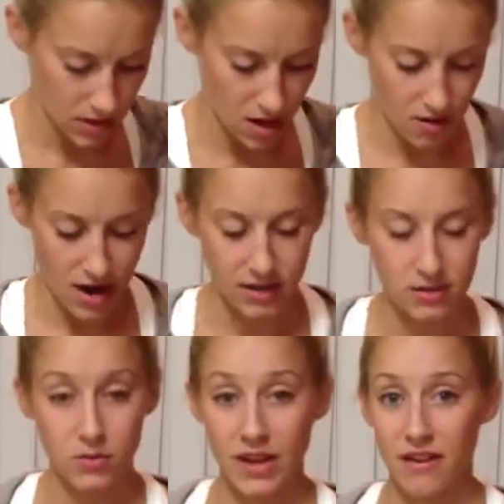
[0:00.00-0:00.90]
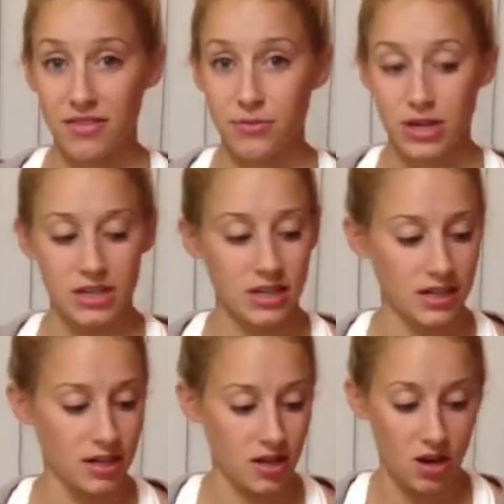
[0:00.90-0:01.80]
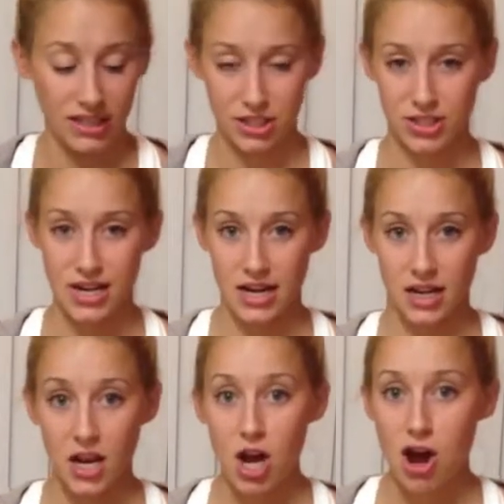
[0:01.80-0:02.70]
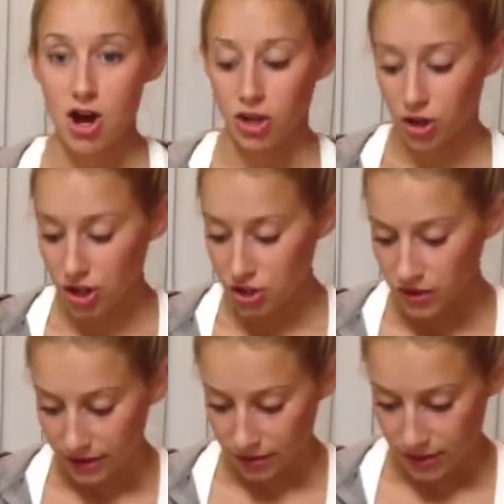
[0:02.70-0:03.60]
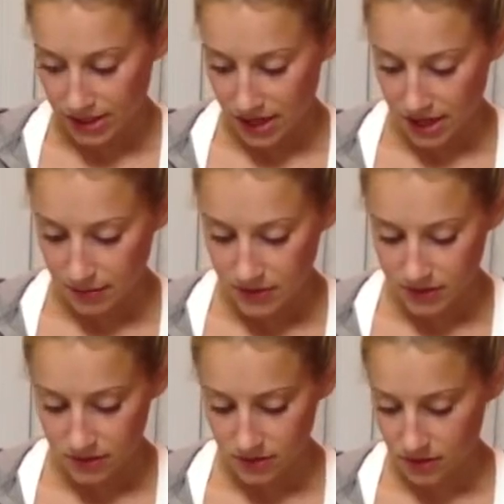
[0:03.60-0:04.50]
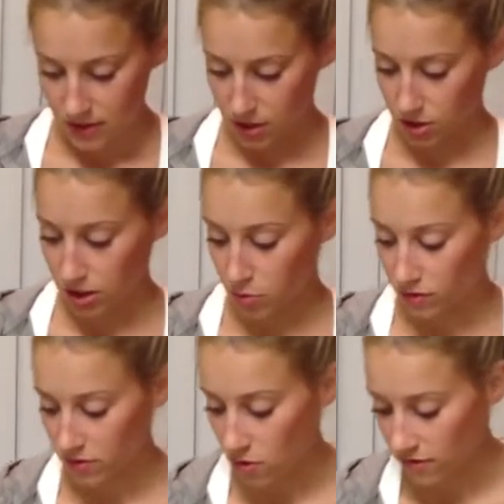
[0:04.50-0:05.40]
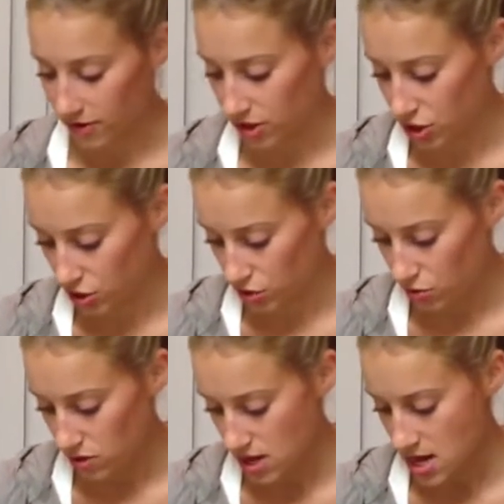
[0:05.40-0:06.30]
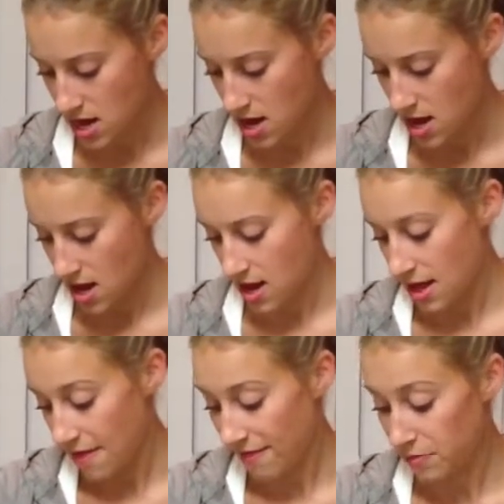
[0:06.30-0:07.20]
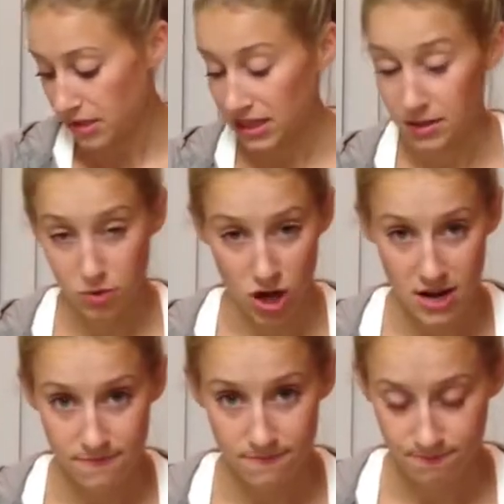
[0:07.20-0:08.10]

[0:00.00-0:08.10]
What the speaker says: Alright, so we have 3 done on each side. You're going to do that 3 times, and then you're going to move over to the medium grade.